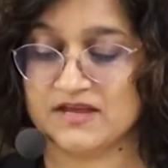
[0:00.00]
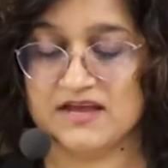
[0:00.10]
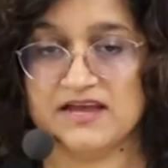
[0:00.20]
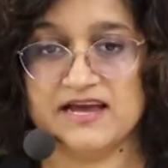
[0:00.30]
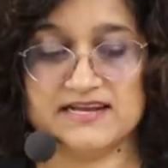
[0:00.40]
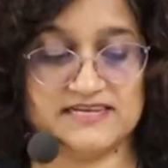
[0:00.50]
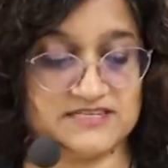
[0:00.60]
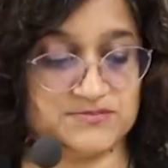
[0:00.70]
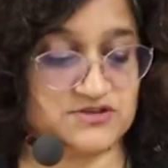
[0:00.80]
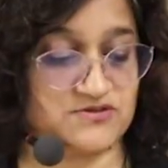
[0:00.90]
And he
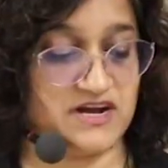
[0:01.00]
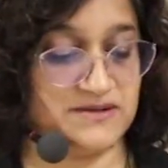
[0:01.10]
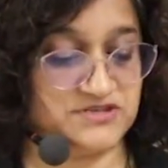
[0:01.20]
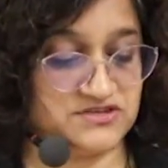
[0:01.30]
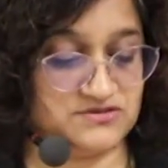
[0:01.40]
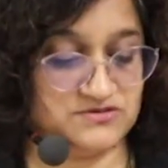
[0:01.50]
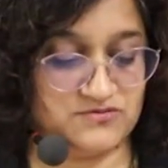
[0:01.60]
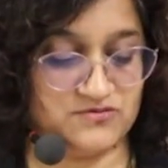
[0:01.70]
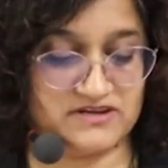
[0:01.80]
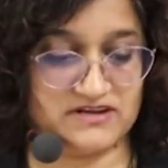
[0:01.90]
subscribes to
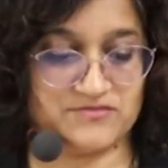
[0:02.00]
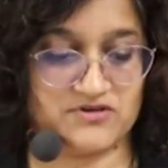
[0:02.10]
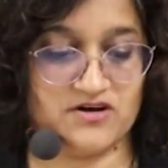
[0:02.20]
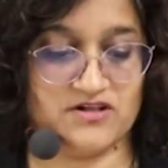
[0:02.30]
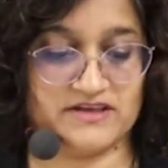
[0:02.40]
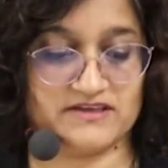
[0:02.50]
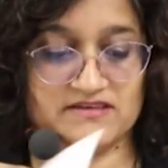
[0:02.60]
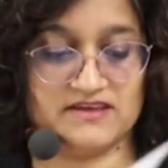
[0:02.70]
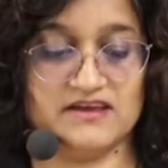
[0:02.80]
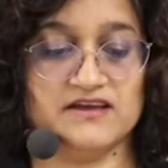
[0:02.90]
what I'm calling
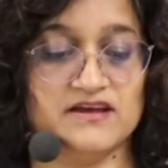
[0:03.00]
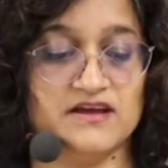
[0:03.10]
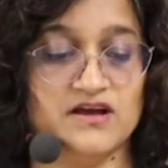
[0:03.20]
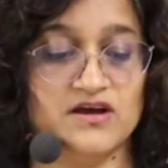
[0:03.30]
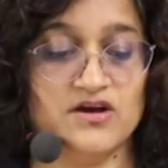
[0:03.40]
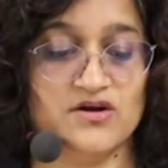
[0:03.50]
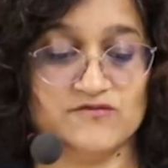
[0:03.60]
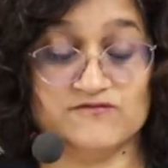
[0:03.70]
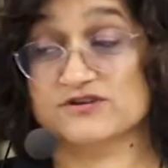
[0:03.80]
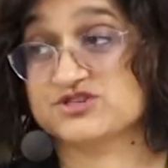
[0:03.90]
the
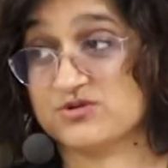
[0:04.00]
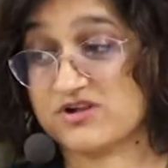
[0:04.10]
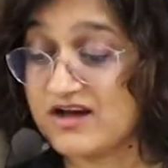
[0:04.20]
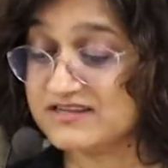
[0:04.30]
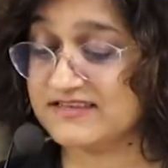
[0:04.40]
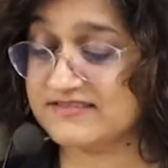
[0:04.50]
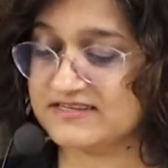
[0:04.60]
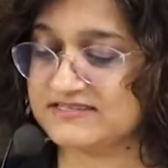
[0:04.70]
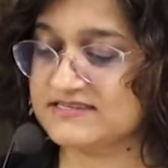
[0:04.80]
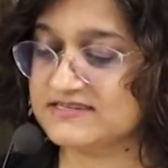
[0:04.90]
virtual content
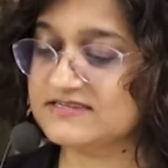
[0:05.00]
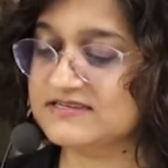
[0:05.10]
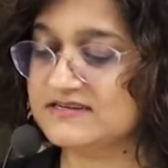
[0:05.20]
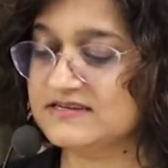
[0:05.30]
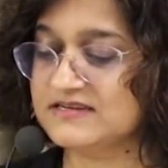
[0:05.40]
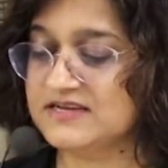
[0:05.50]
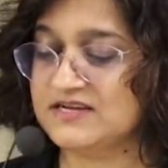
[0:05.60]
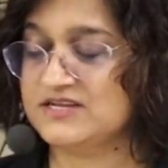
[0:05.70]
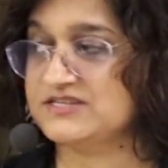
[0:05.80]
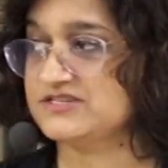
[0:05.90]
thesis.
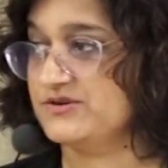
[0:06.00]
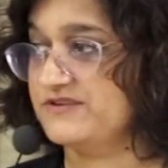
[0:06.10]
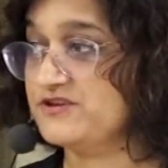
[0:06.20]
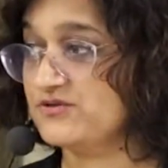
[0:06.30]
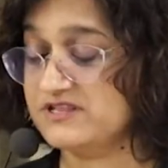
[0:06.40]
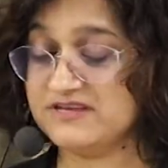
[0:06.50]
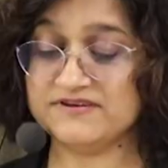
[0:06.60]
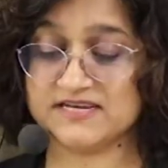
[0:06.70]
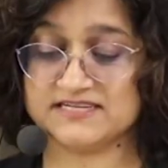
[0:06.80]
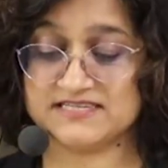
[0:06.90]
So if you're living
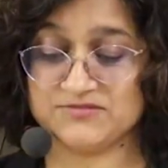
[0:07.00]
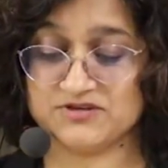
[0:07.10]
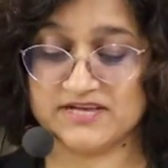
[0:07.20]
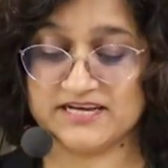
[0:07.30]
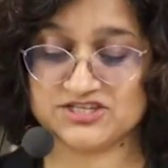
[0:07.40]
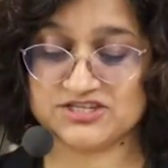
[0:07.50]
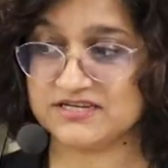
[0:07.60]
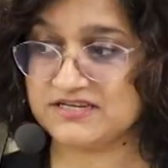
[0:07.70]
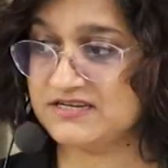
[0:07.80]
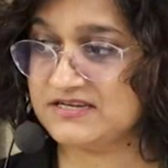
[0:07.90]
in a
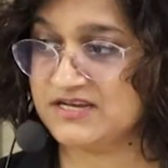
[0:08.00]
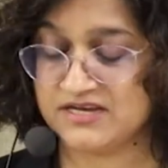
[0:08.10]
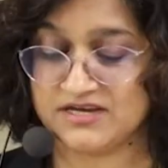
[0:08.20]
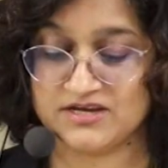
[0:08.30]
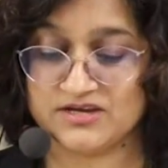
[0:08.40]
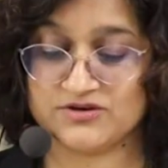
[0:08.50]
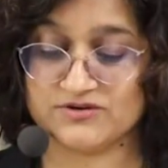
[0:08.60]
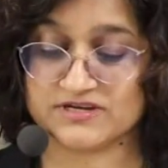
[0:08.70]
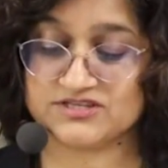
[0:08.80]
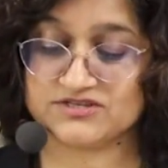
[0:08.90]
simulation, your
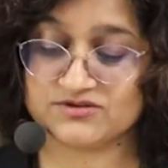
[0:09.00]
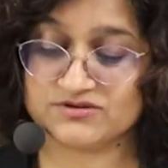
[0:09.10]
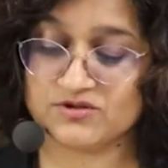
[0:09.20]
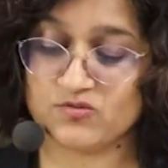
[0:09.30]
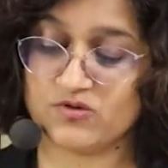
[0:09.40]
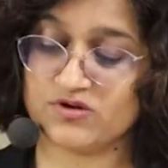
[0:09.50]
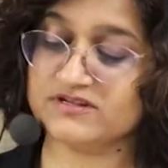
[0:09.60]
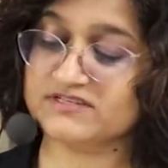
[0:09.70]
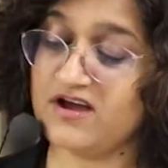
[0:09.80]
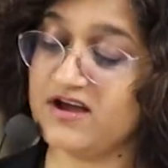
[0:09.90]
external
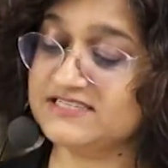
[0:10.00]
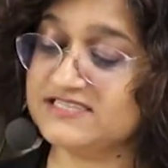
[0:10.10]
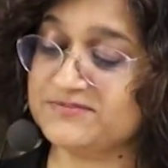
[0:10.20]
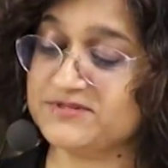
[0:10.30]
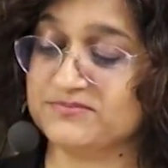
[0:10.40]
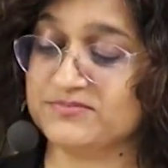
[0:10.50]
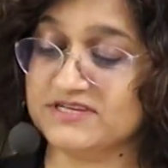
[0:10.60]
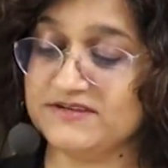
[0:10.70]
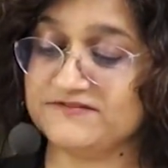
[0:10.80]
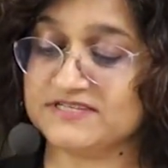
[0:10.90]
world concepts and
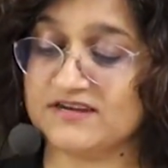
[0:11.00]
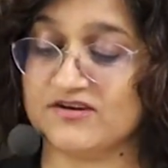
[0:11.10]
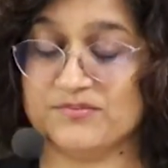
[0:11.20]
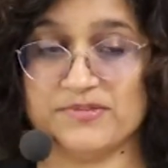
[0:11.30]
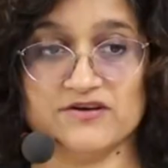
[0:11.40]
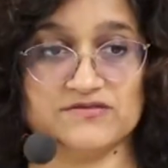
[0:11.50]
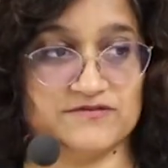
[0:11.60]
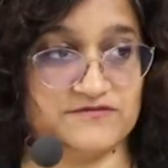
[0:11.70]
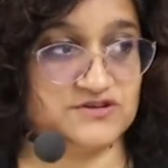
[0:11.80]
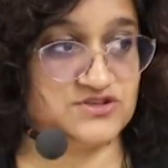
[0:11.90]
beliefs are about the
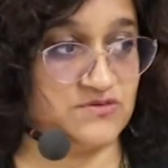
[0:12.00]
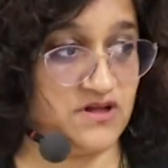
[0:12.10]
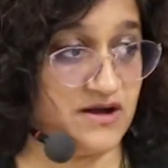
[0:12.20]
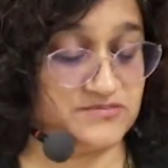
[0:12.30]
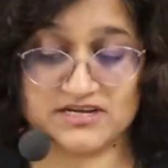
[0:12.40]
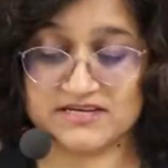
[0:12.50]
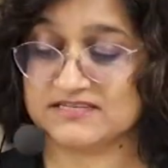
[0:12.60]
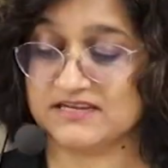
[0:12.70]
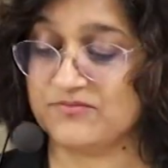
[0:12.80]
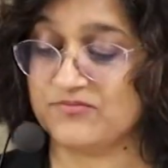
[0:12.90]
virtual objects
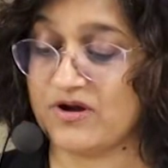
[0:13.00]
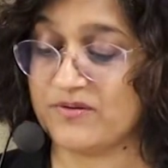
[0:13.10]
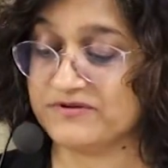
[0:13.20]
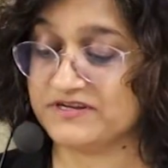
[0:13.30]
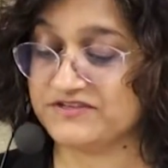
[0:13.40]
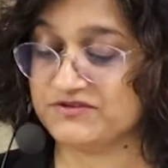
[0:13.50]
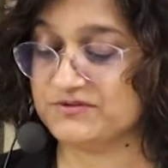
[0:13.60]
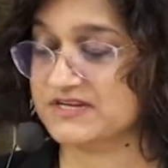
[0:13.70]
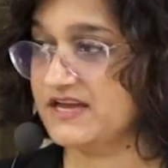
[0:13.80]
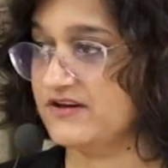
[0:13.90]
and properties you
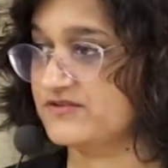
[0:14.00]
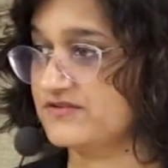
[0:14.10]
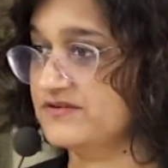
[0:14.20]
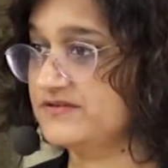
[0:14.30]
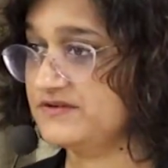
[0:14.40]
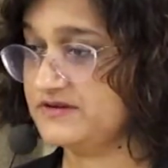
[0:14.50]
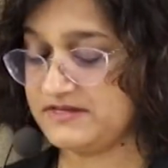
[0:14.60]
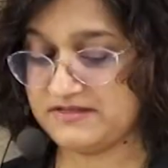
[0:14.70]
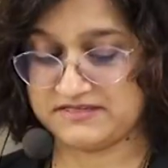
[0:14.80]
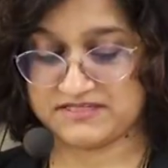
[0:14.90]
encounter in
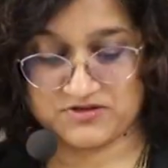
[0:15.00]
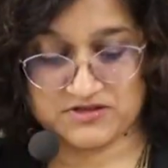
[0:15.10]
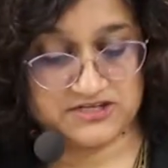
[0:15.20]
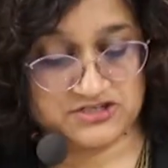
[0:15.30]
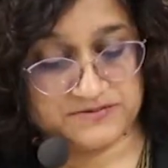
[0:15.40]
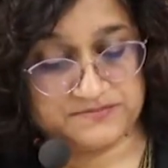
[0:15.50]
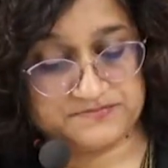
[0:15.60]
the simulation.